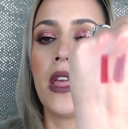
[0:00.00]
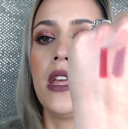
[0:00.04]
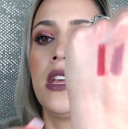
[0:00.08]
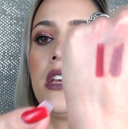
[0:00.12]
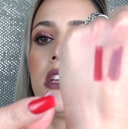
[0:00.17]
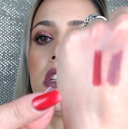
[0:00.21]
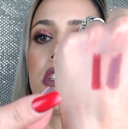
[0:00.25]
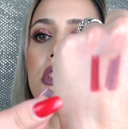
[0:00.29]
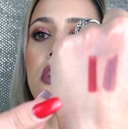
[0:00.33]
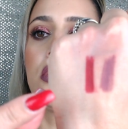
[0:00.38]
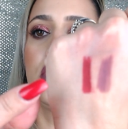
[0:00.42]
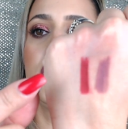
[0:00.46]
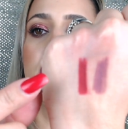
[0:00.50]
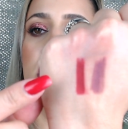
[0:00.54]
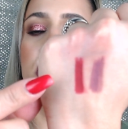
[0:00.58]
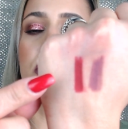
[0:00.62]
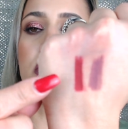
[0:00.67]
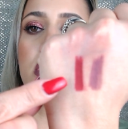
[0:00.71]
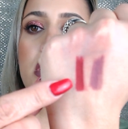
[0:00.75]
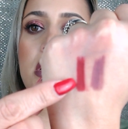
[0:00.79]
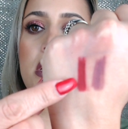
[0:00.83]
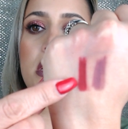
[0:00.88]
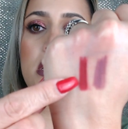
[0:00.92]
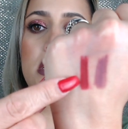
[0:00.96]
So this
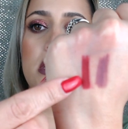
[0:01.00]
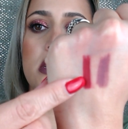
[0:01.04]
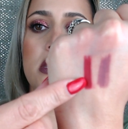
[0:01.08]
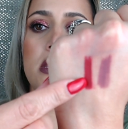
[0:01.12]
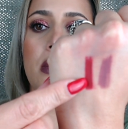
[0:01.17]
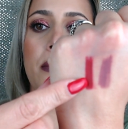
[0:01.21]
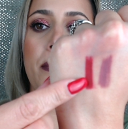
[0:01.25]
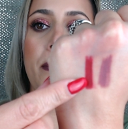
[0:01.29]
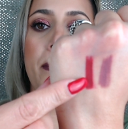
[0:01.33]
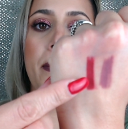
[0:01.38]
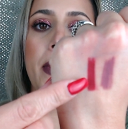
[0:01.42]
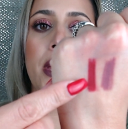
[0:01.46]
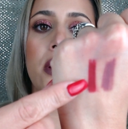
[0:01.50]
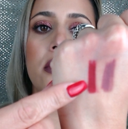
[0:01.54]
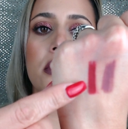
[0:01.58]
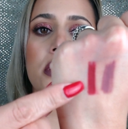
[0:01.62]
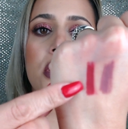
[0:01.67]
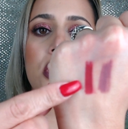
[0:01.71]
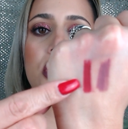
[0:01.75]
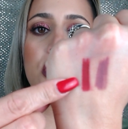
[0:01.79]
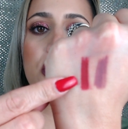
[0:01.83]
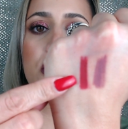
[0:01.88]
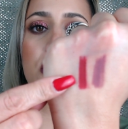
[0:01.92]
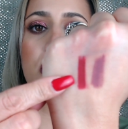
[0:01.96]
one is
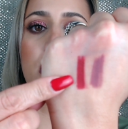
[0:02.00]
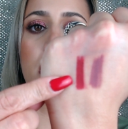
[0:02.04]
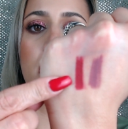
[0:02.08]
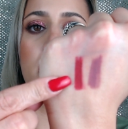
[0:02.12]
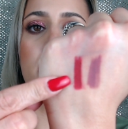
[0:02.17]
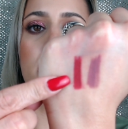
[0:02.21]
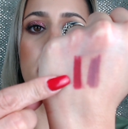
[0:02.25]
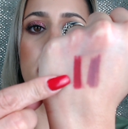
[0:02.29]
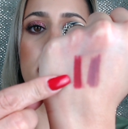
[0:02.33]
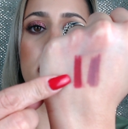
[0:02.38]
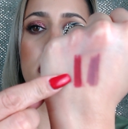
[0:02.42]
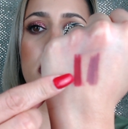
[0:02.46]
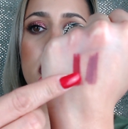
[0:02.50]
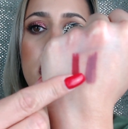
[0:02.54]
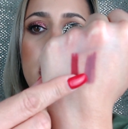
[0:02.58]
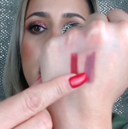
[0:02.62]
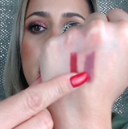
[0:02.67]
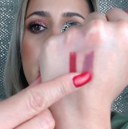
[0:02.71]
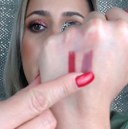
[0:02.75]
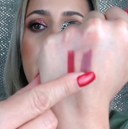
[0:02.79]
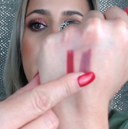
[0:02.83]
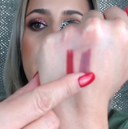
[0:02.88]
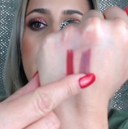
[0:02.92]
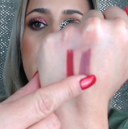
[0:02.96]
Melt Your Heart.
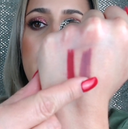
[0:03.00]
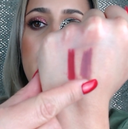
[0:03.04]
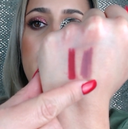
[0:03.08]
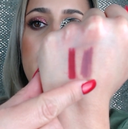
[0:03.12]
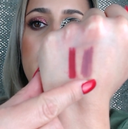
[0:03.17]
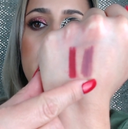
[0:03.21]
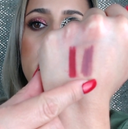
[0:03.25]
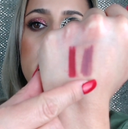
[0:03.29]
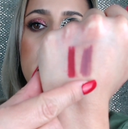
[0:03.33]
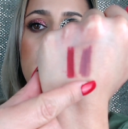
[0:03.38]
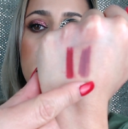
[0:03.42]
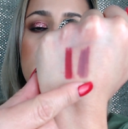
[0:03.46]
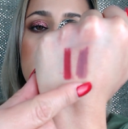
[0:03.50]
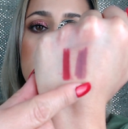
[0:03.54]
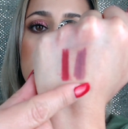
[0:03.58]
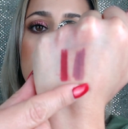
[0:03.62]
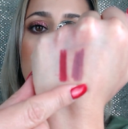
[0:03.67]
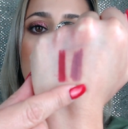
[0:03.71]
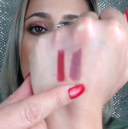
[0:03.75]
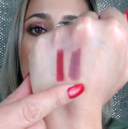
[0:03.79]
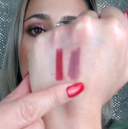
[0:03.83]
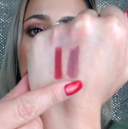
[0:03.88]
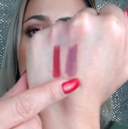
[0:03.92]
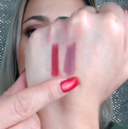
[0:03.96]
And this more